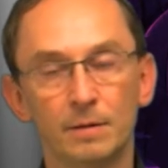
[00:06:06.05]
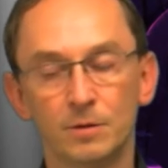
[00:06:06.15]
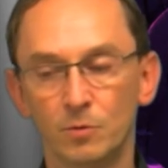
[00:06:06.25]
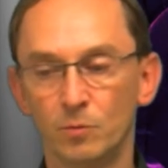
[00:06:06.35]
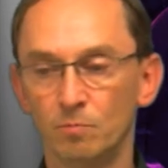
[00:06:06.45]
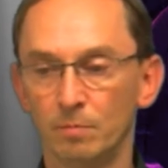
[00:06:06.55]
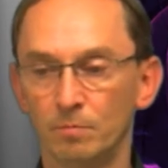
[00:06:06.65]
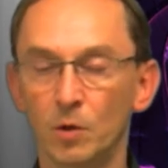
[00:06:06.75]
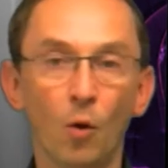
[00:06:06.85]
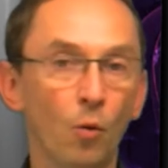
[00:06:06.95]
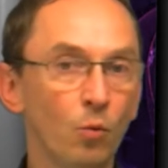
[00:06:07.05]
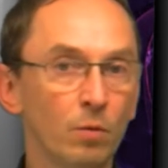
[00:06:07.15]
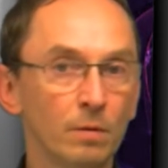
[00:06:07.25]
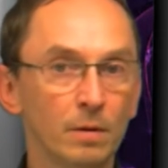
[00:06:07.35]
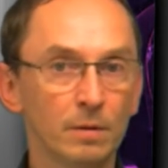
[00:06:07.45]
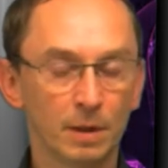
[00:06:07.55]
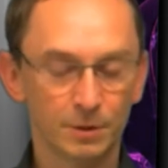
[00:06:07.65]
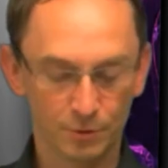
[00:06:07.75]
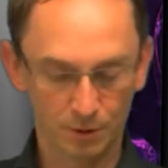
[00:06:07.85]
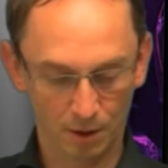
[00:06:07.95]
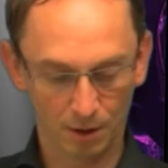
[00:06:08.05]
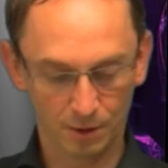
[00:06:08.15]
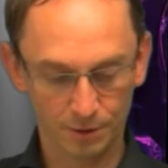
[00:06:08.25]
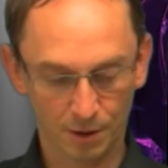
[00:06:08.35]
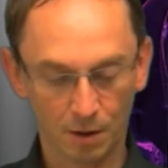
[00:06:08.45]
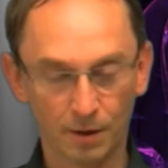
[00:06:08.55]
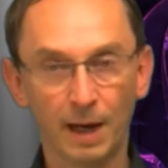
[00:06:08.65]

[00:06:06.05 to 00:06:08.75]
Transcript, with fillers: to know that your colors are